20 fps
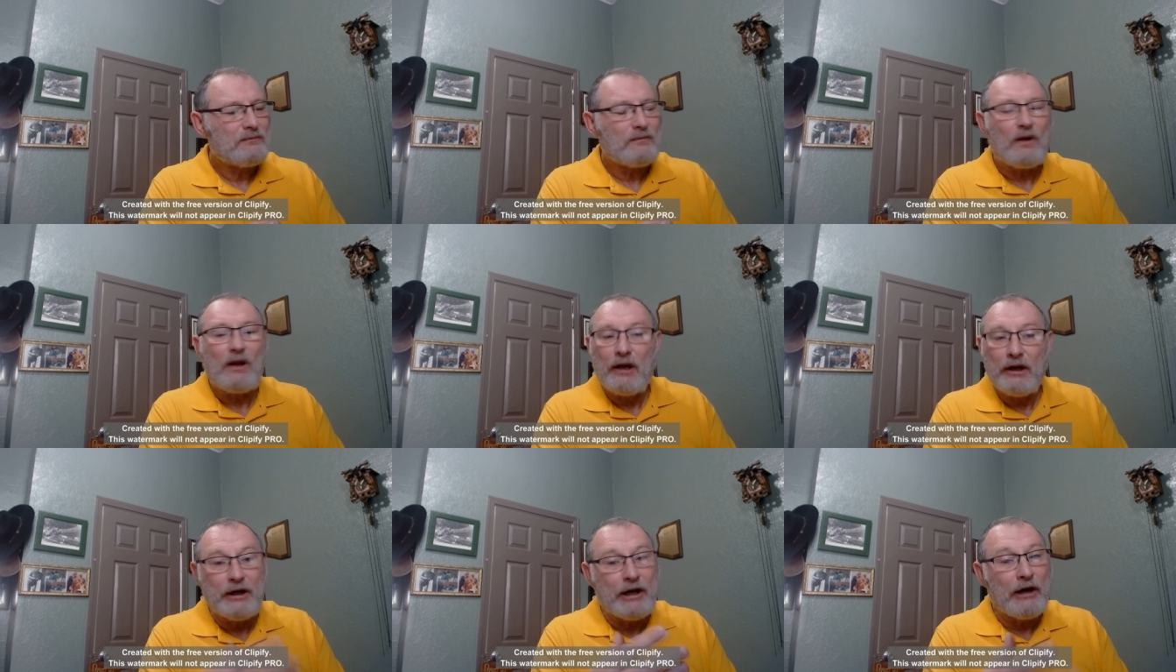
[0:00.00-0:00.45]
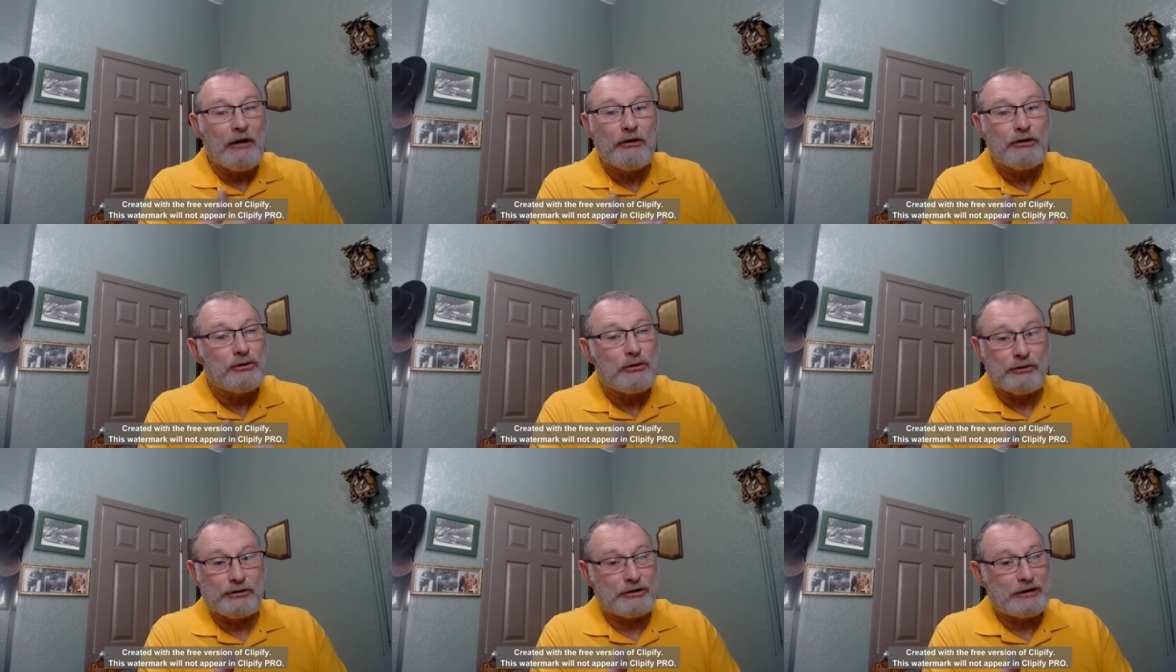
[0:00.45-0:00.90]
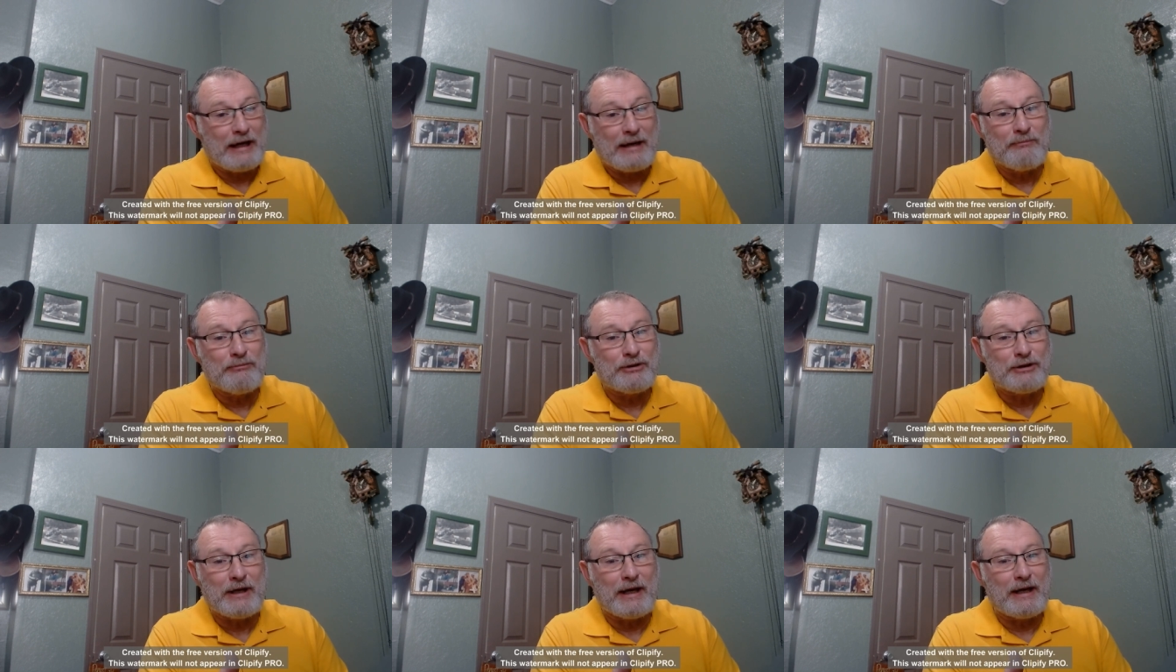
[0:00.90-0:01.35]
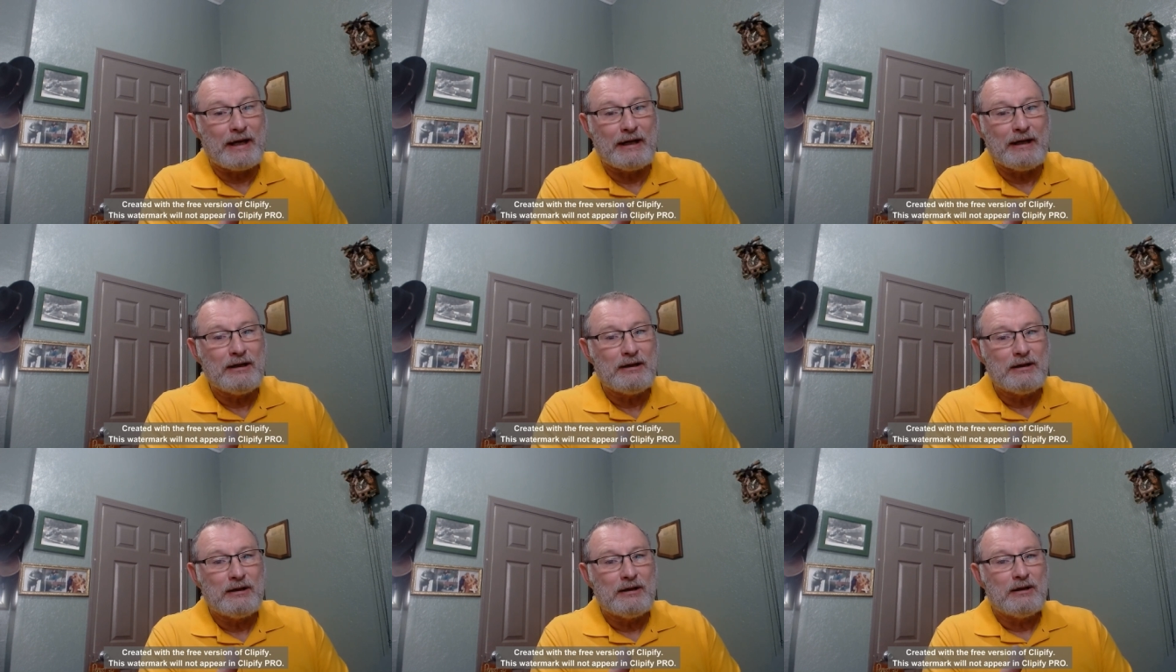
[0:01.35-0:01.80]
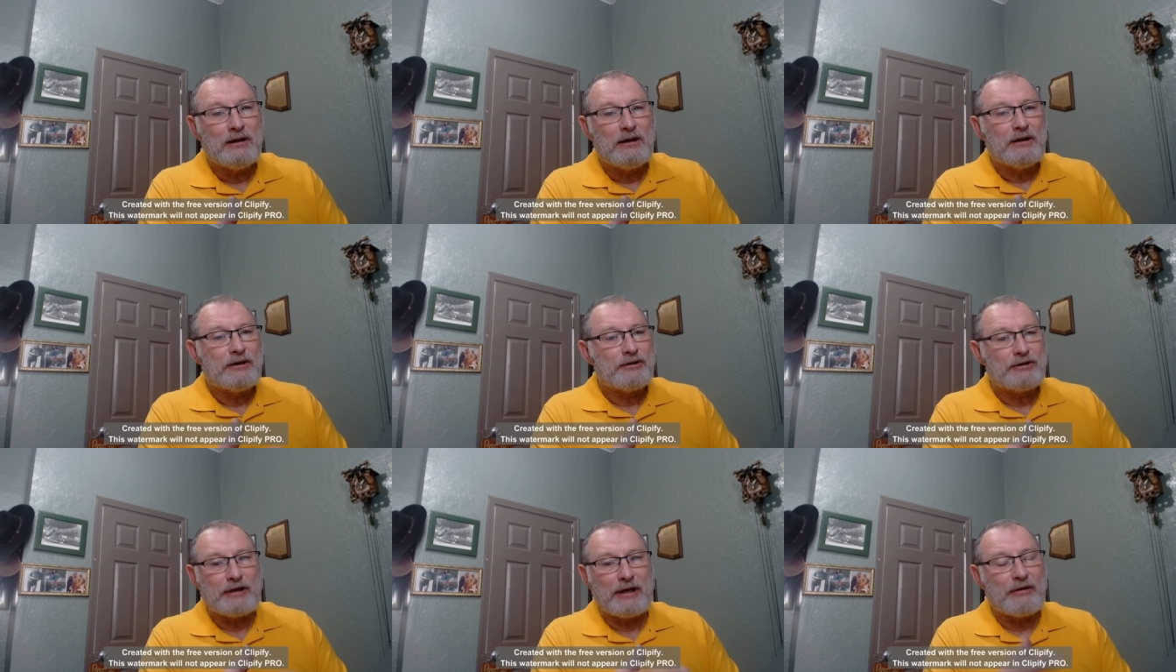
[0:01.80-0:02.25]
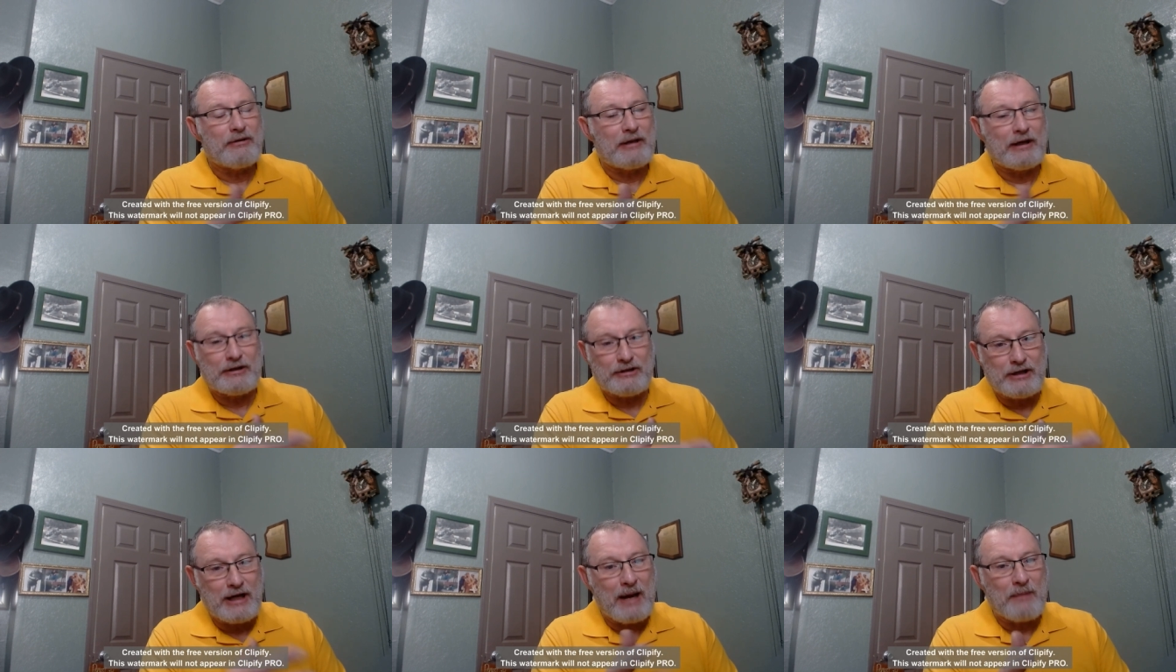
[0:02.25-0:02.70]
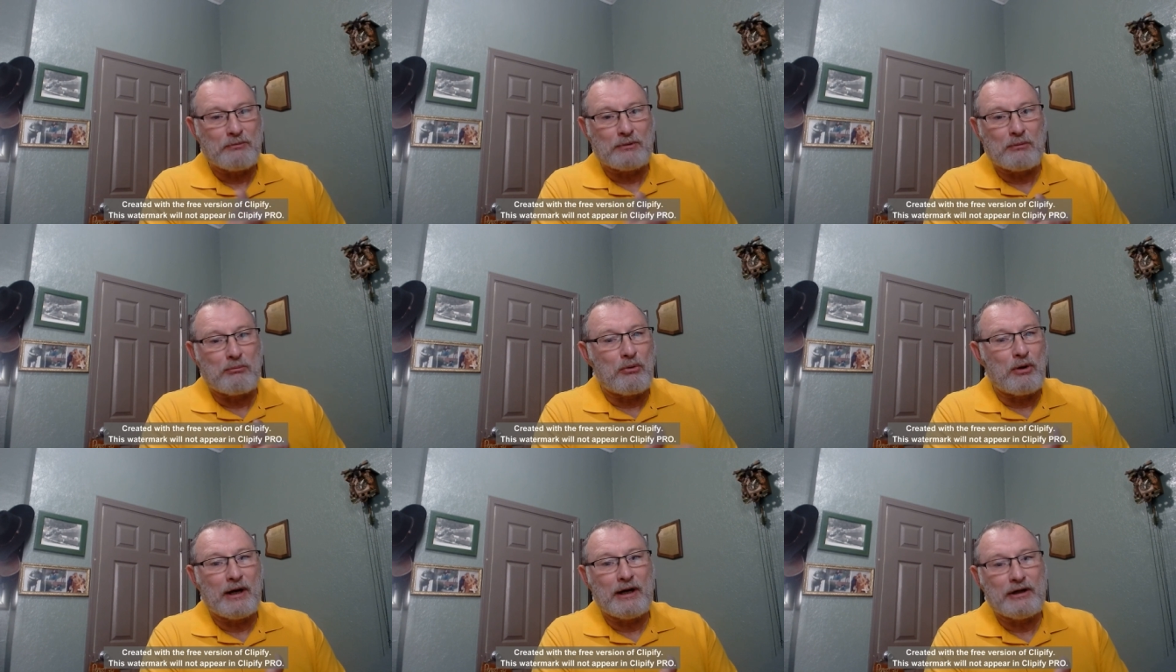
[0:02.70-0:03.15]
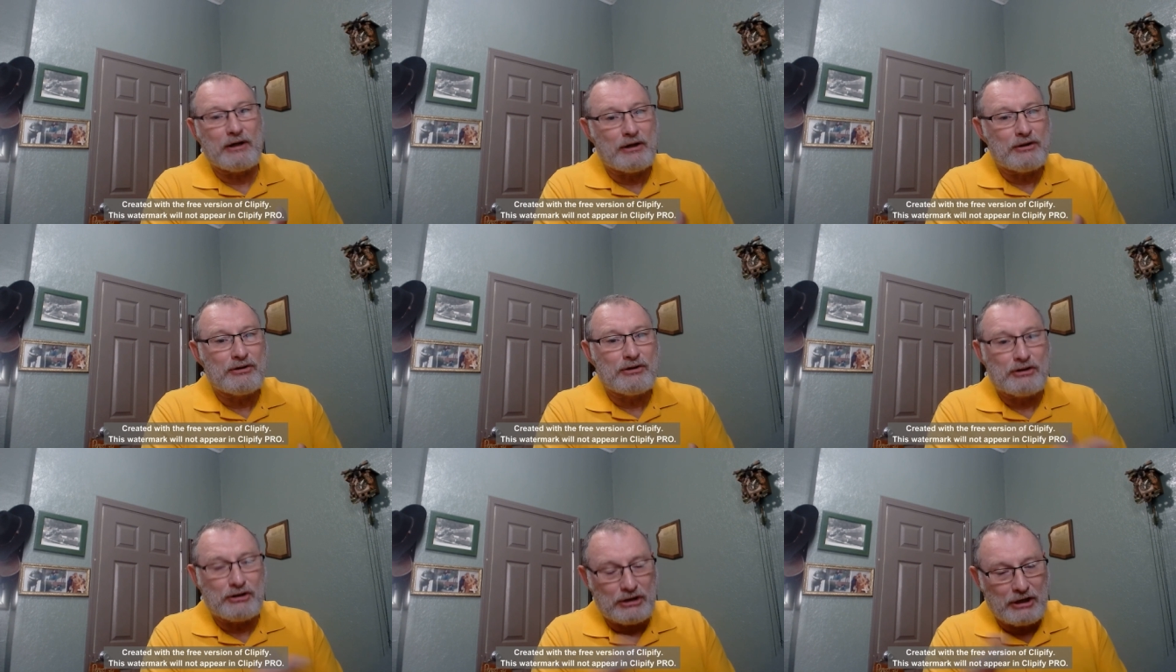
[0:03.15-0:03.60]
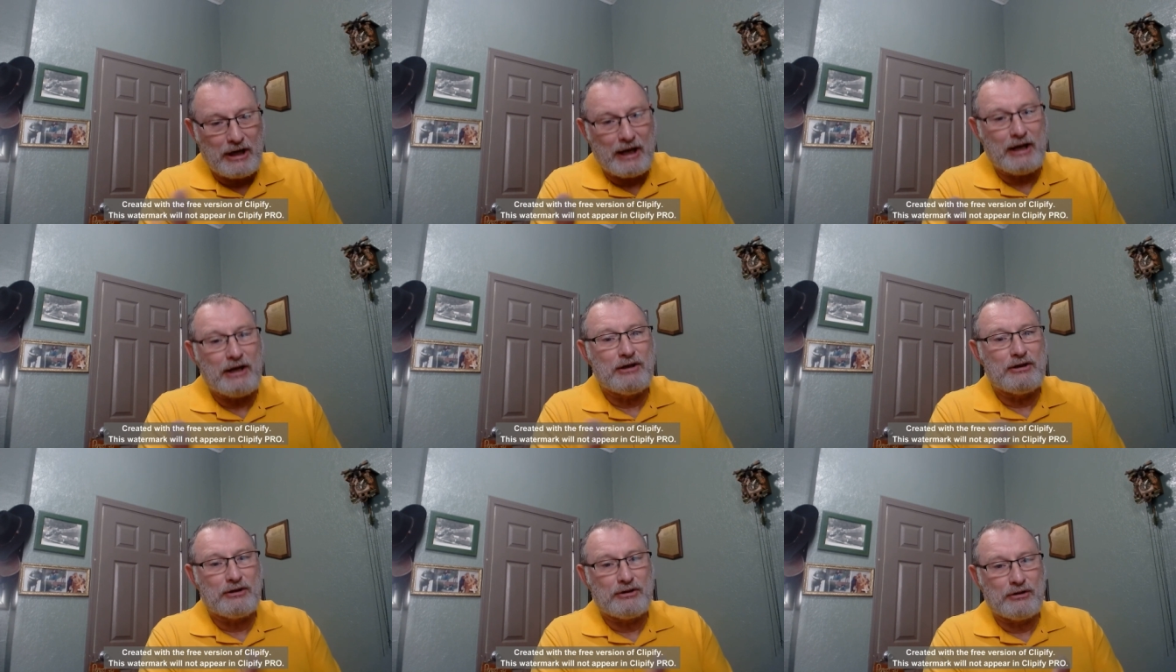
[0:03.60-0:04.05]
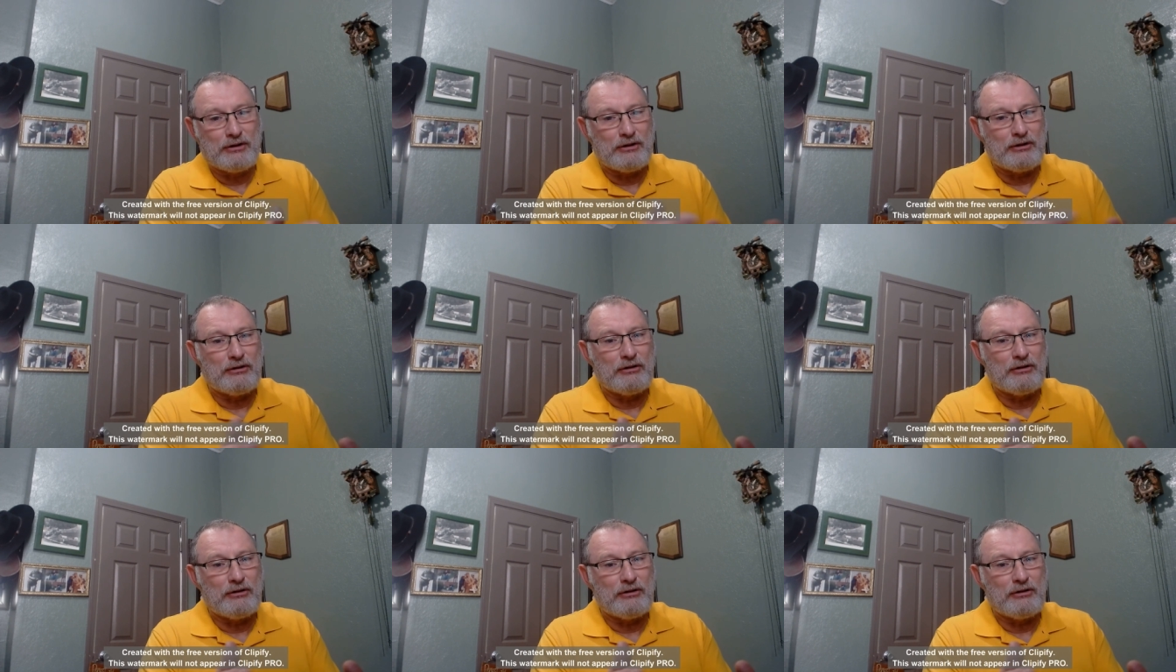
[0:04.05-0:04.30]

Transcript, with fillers: carries on, same setting. Same, that chapter break doesn't change the,